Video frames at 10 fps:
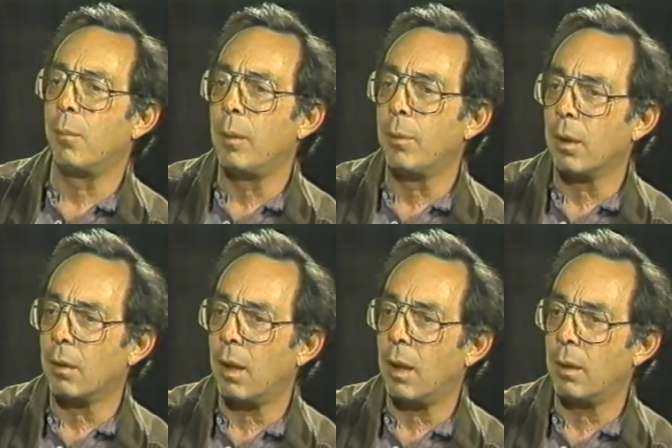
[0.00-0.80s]
people
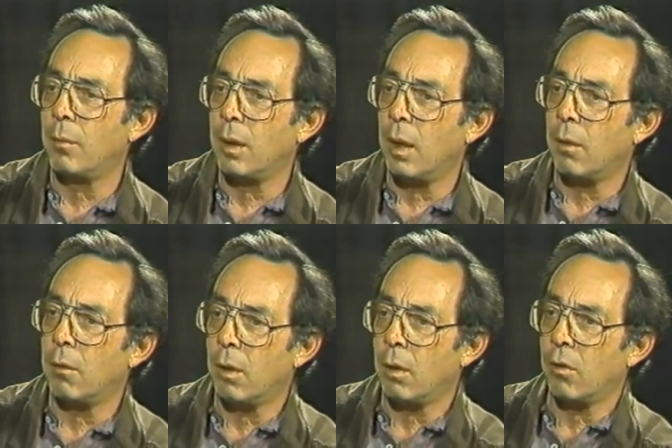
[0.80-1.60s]
and crowd them
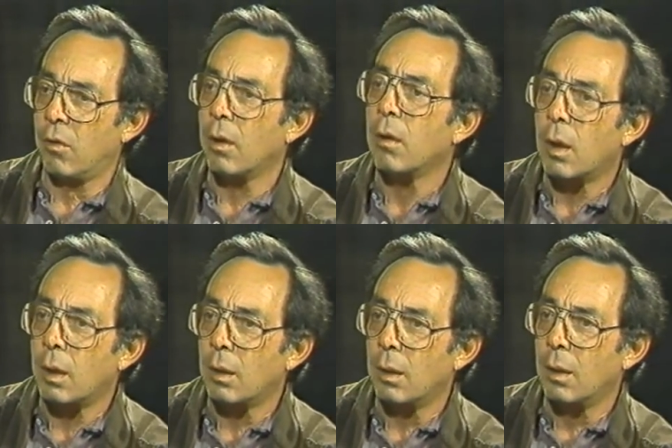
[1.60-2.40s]
together in holes in the
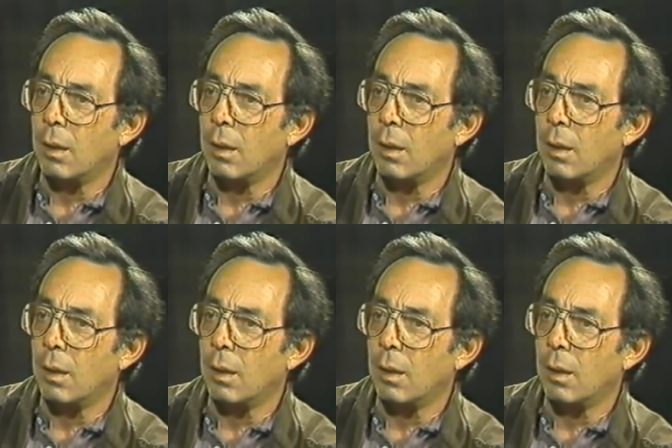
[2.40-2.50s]
ground